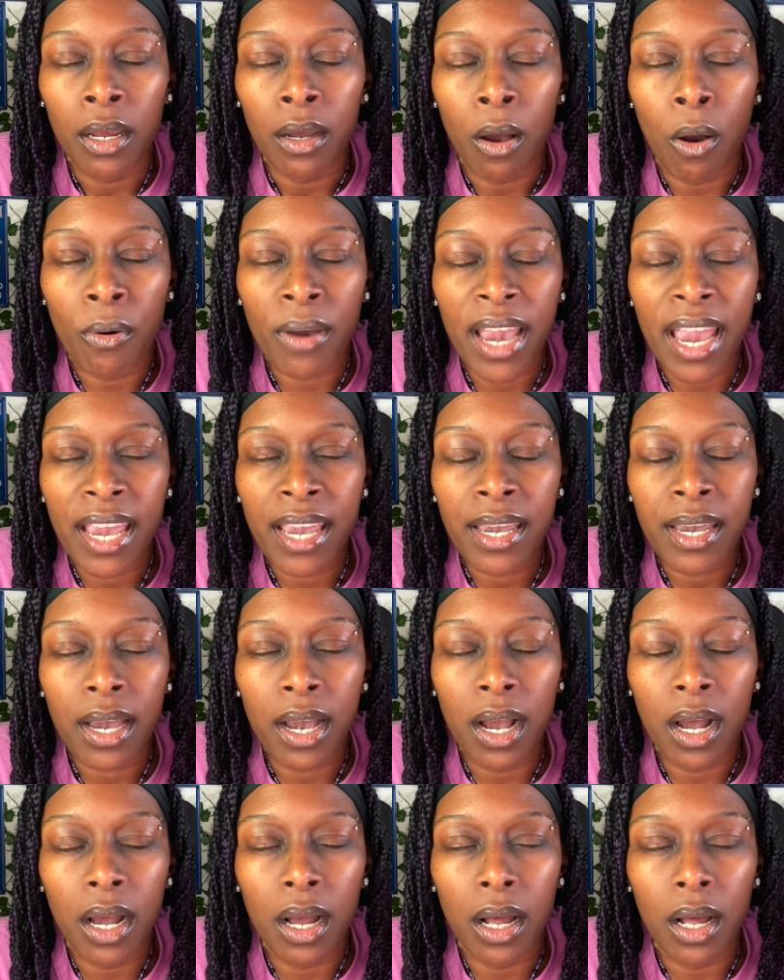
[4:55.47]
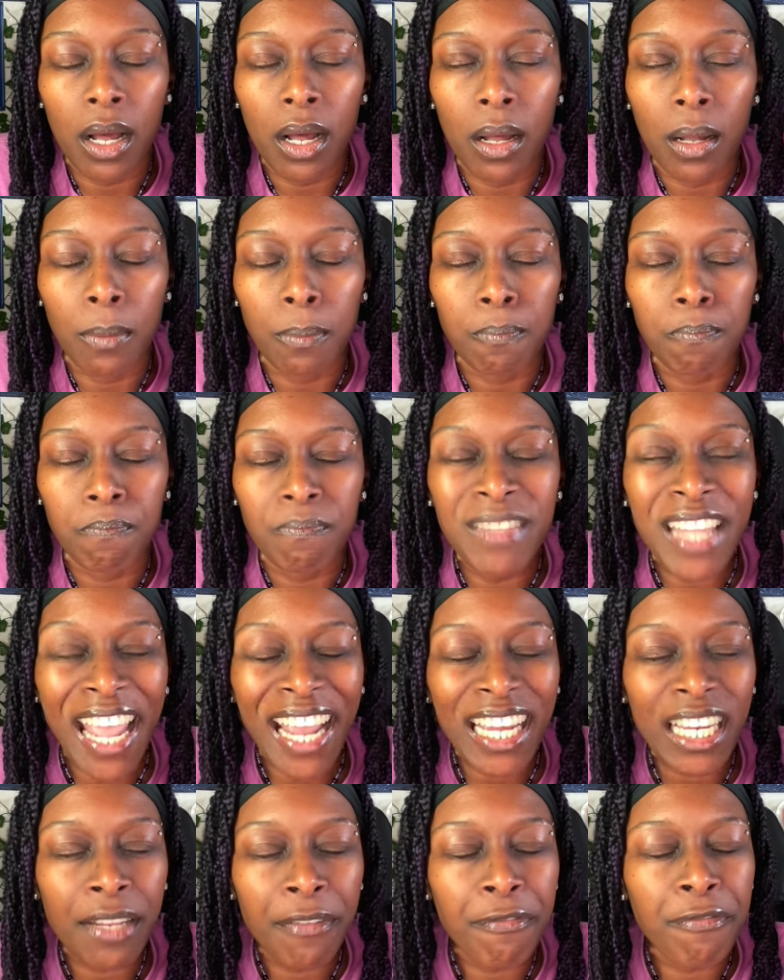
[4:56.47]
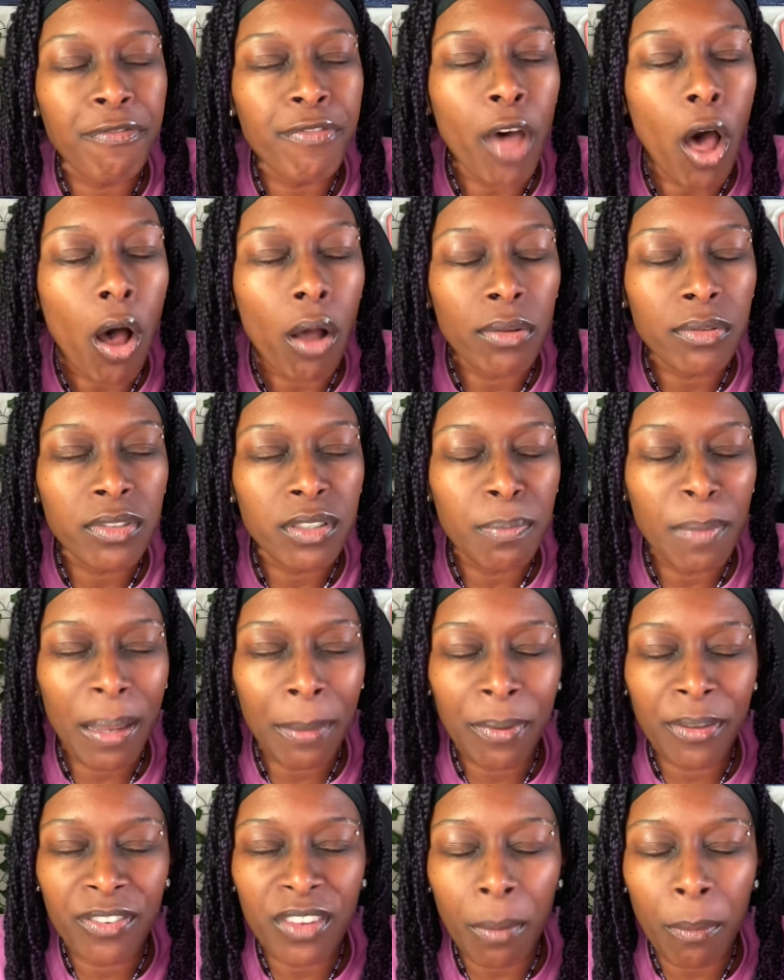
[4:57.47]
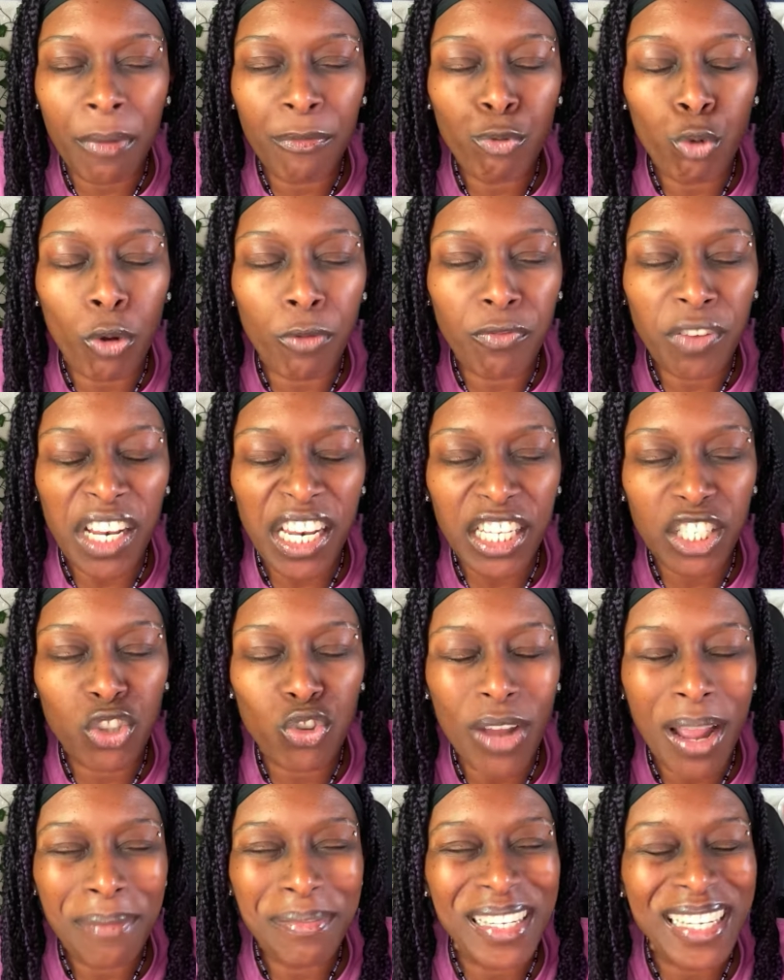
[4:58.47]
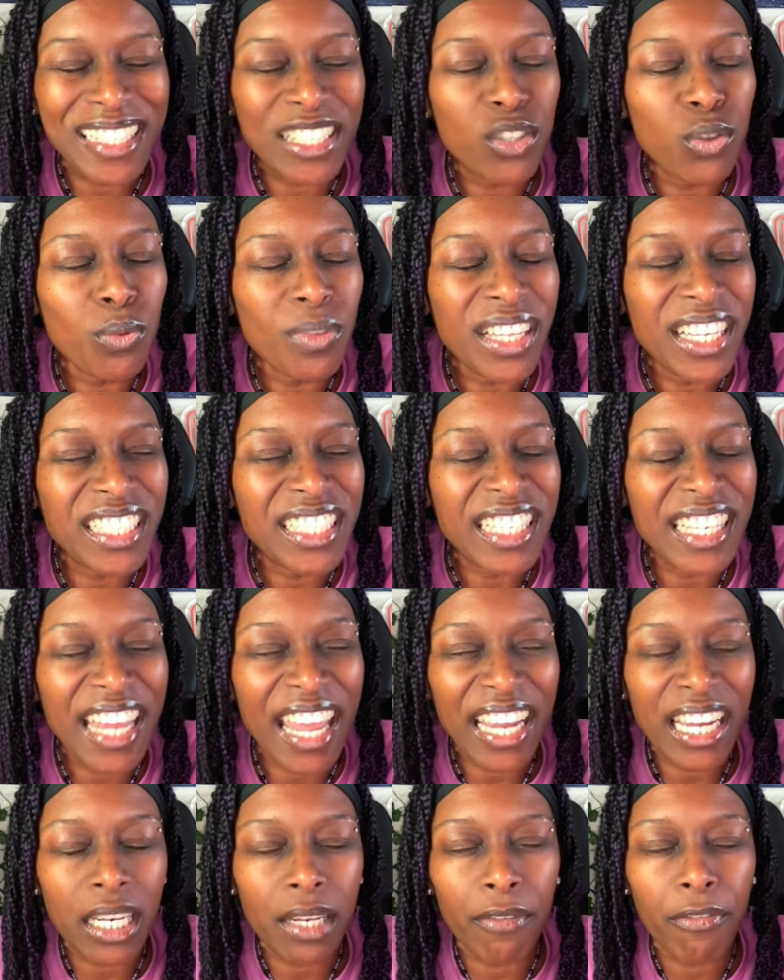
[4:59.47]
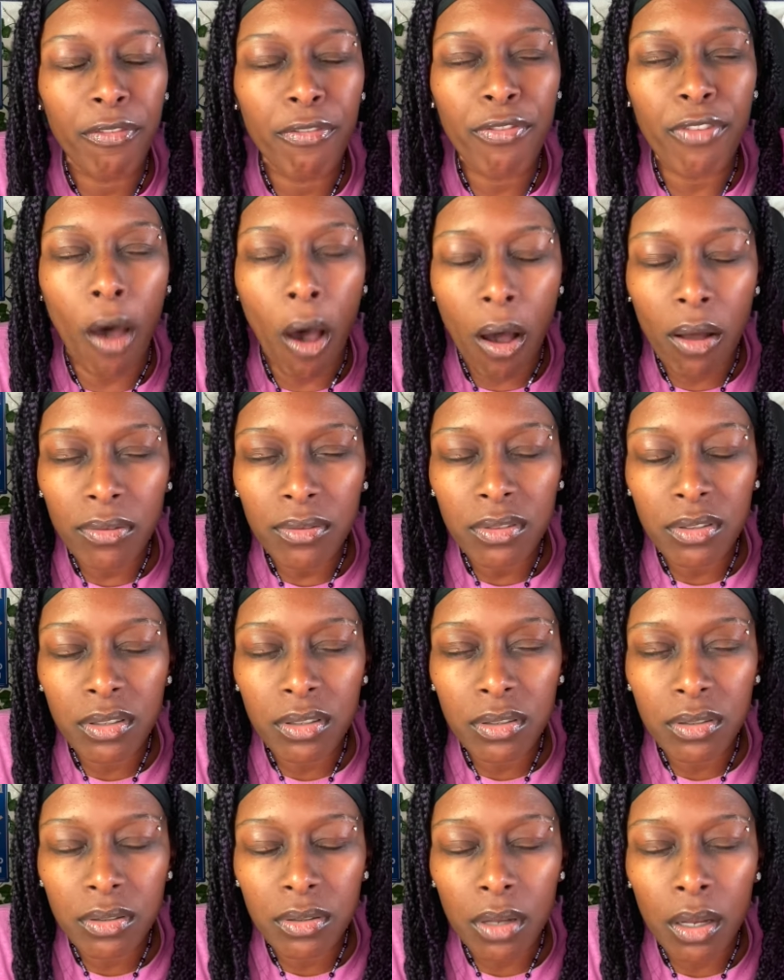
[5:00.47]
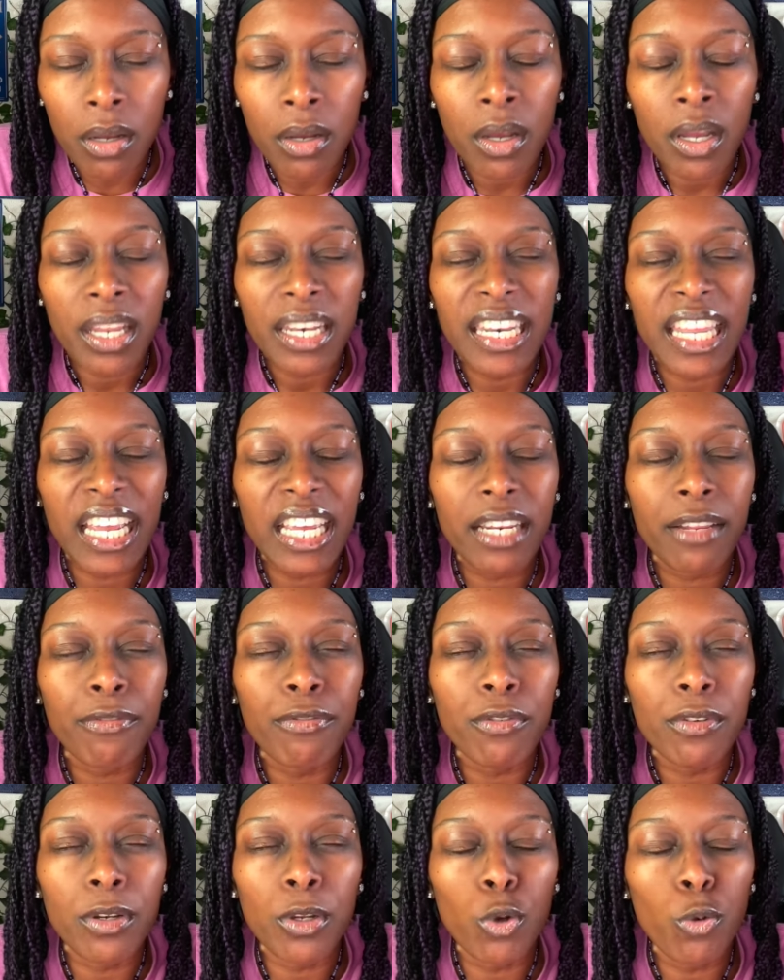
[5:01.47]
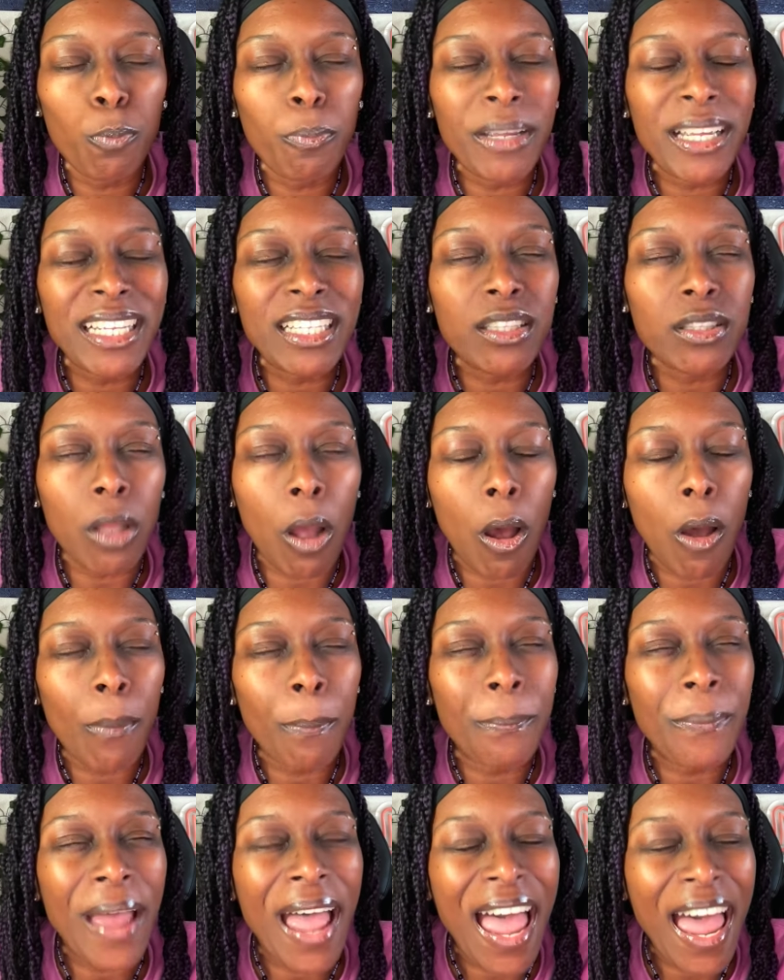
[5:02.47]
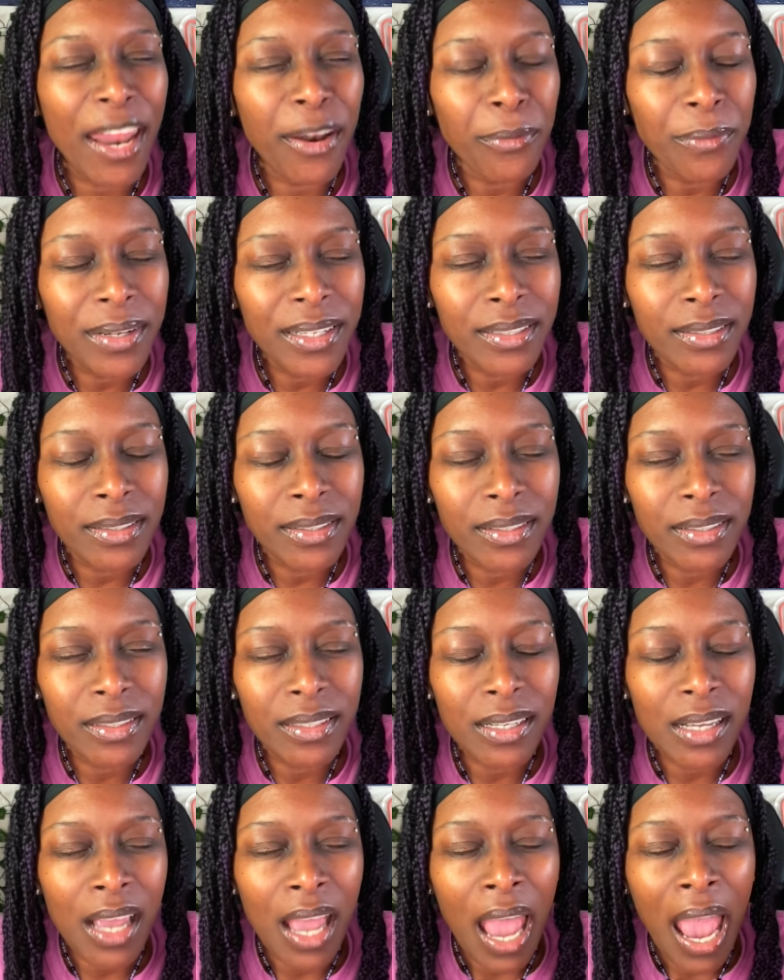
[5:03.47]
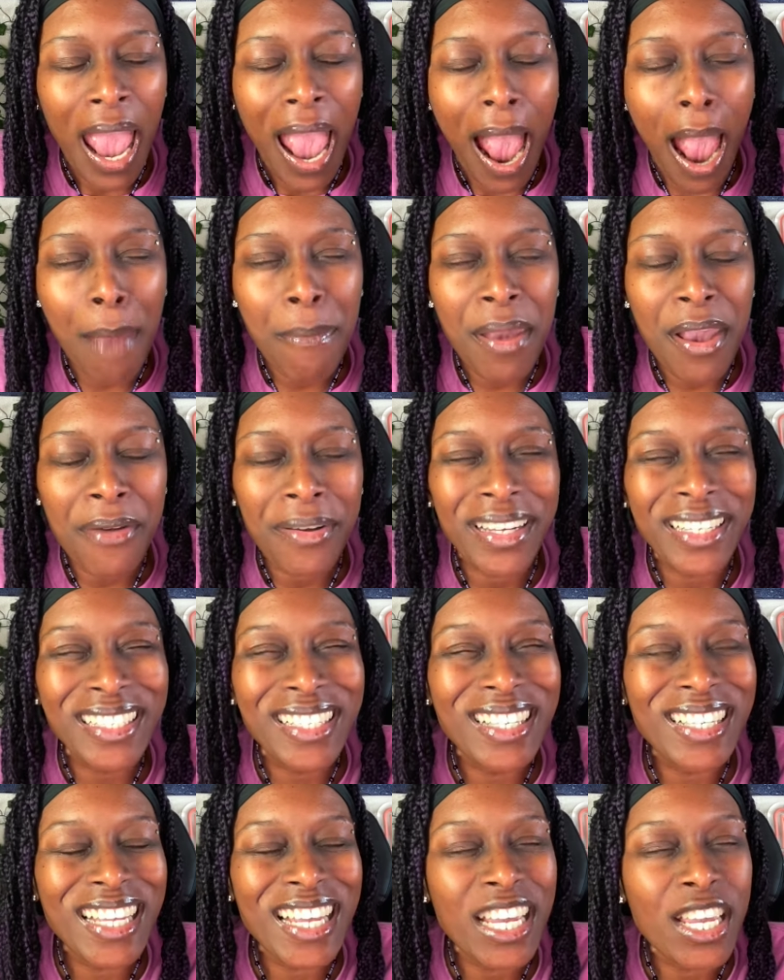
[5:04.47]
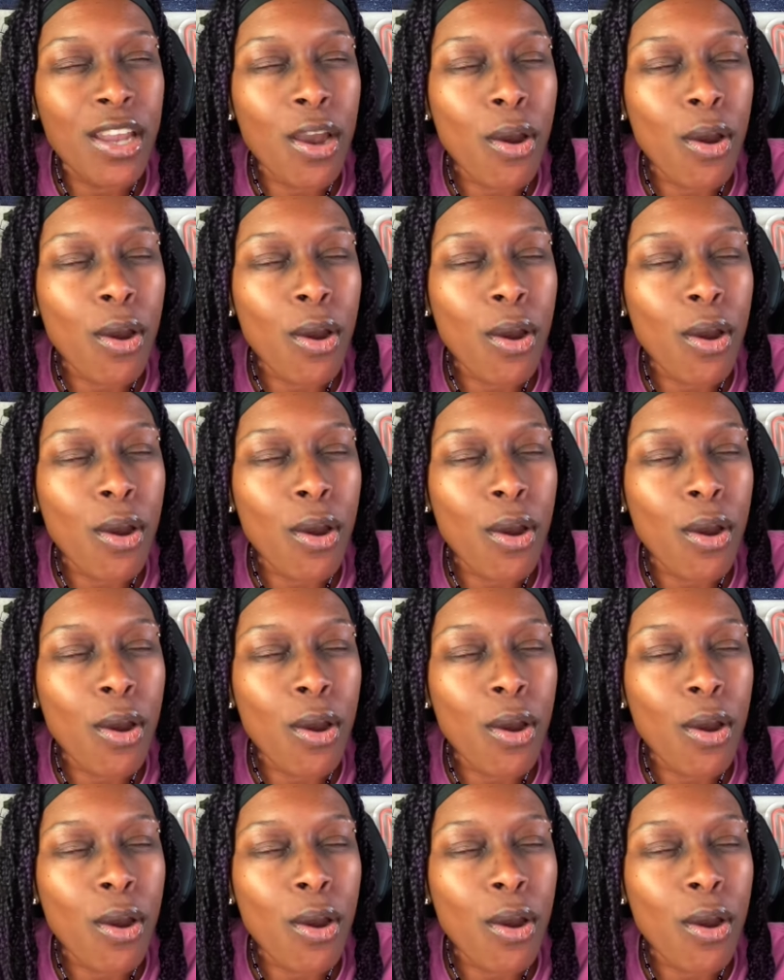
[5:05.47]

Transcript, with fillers: Okay, um, negative thoughts. Maybe some of you are feeling trapped into these negative thoughts, negative looping thought patterns I'm hearing see